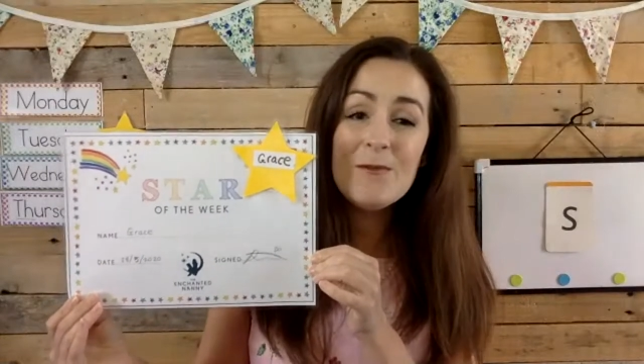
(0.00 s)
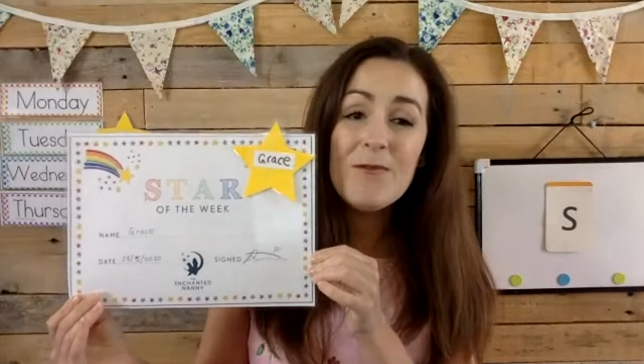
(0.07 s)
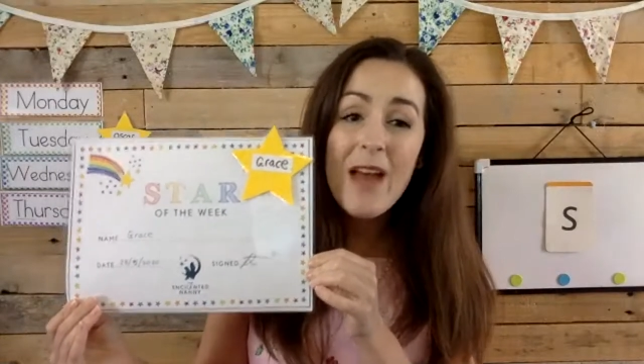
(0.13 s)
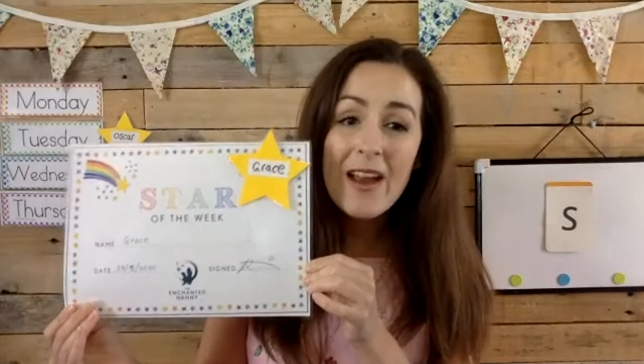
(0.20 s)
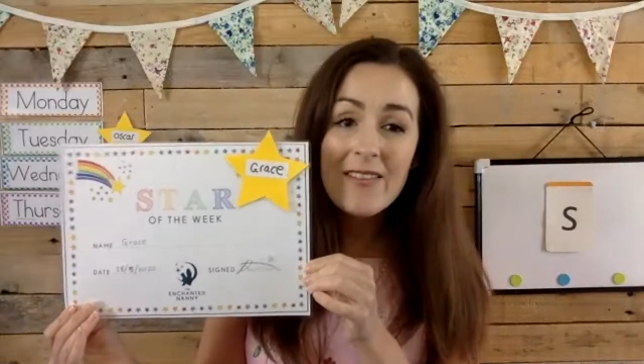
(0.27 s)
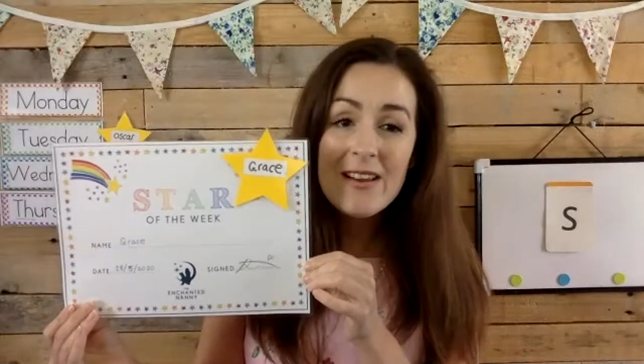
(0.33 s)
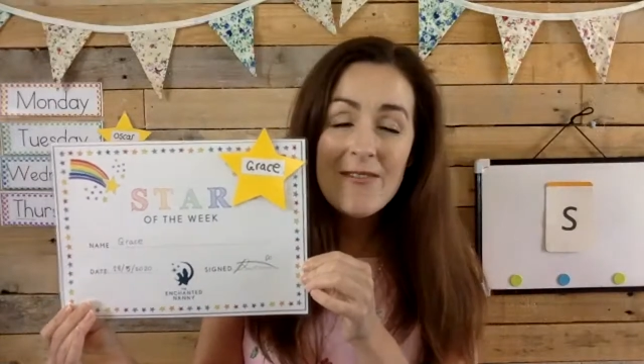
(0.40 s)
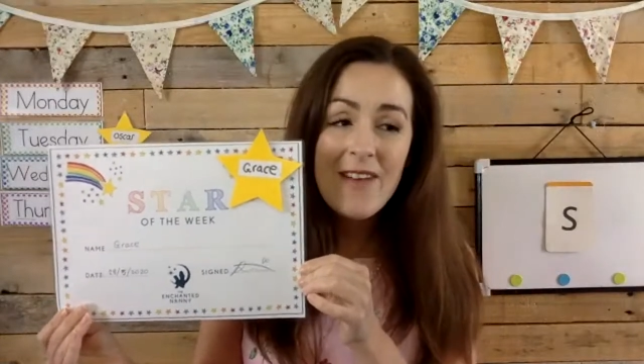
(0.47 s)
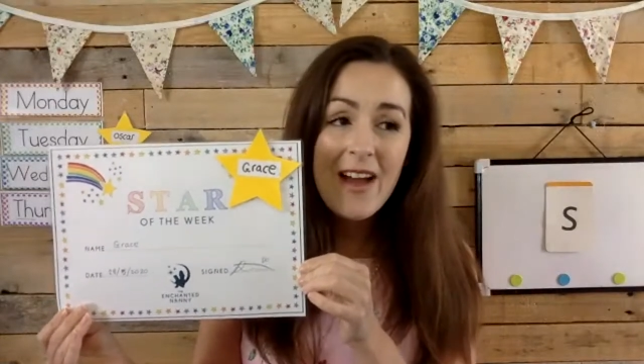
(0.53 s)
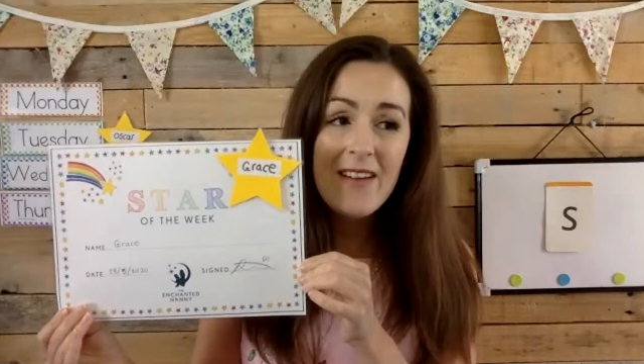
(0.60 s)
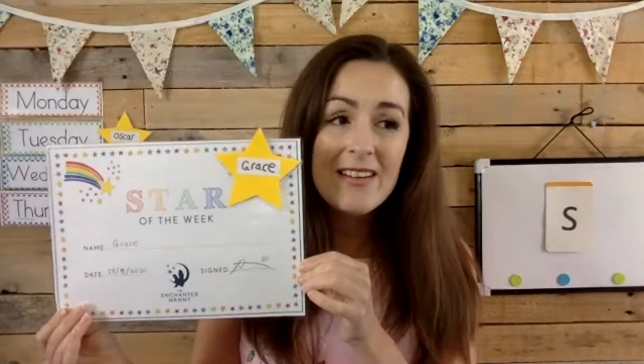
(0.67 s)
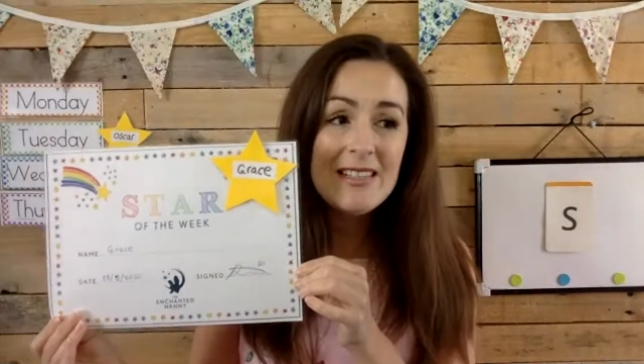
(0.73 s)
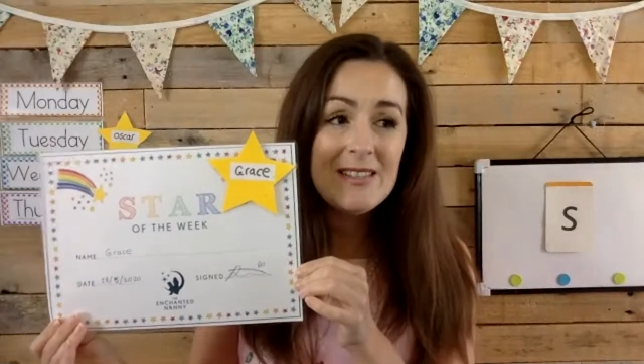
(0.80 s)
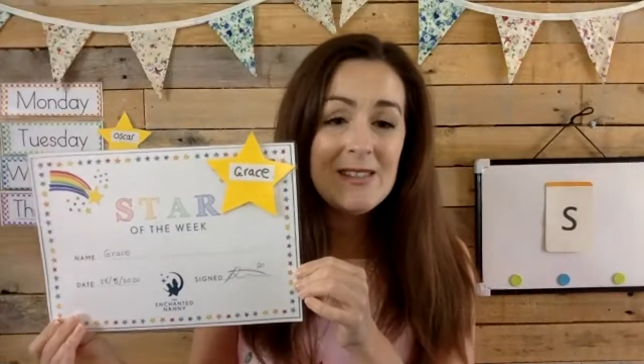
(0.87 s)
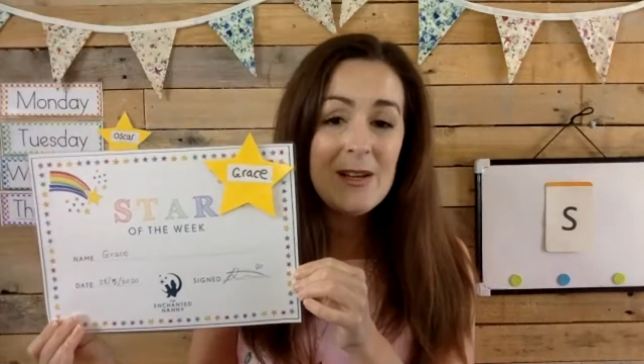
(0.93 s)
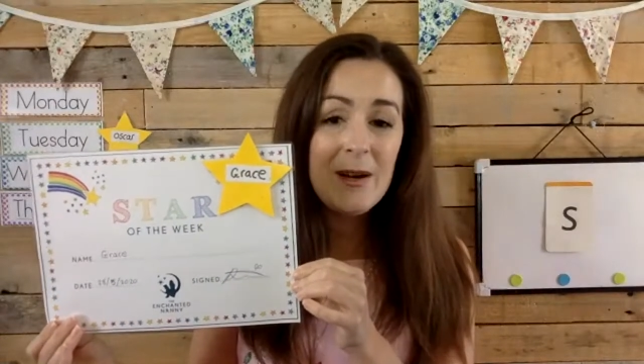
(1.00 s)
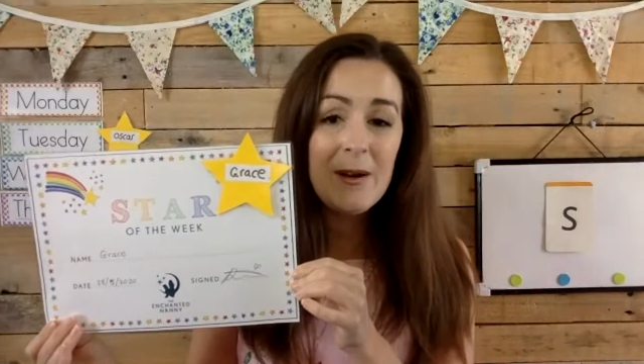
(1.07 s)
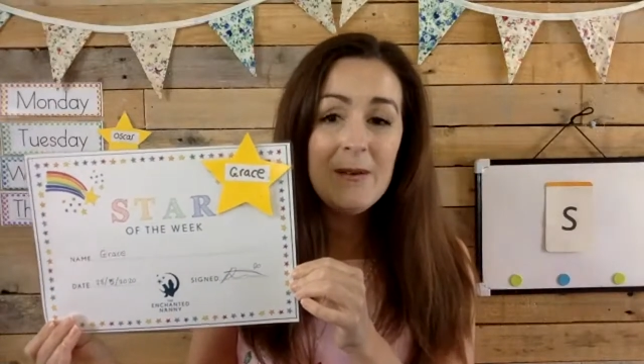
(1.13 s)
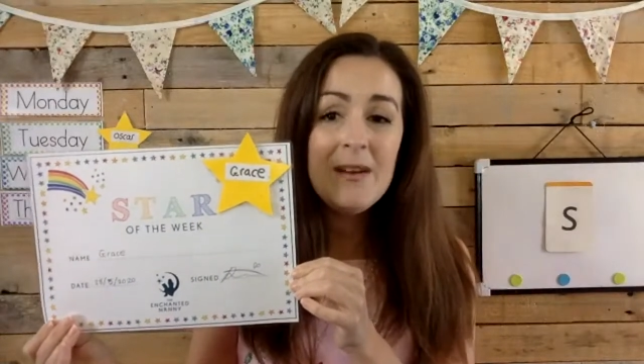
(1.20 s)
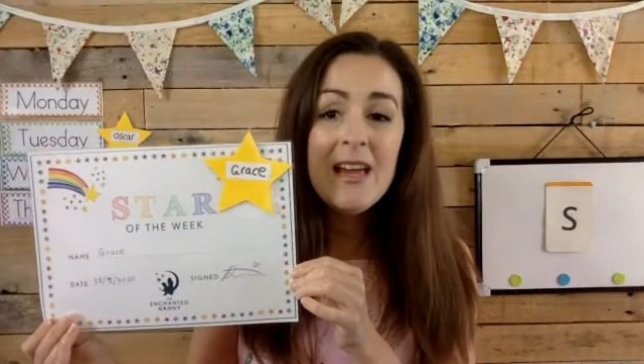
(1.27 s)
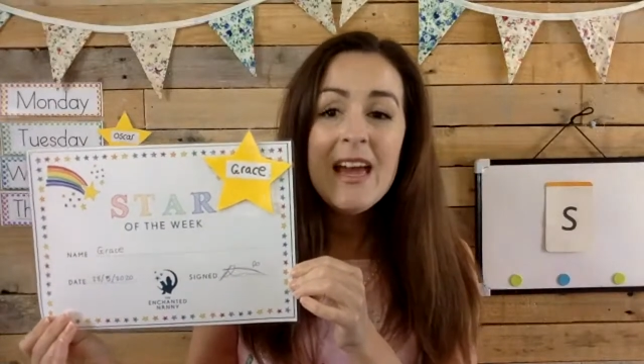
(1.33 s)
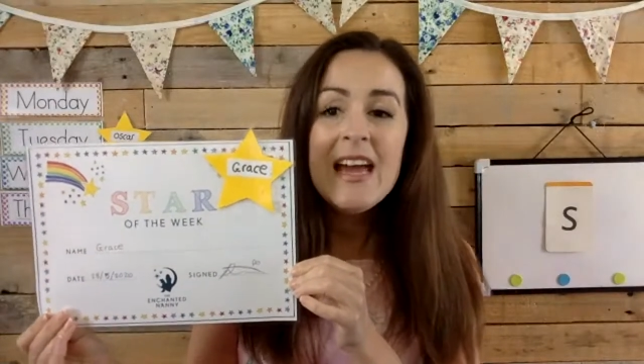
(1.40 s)
very, very
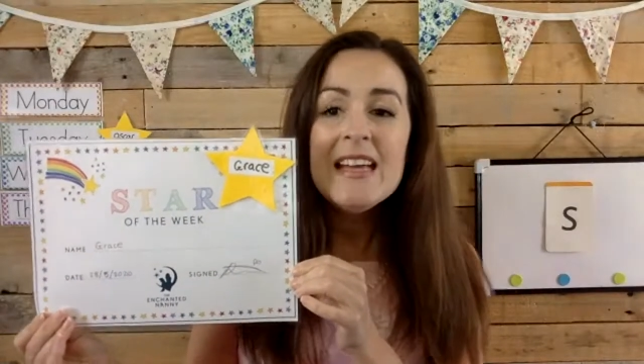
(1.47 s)
soon.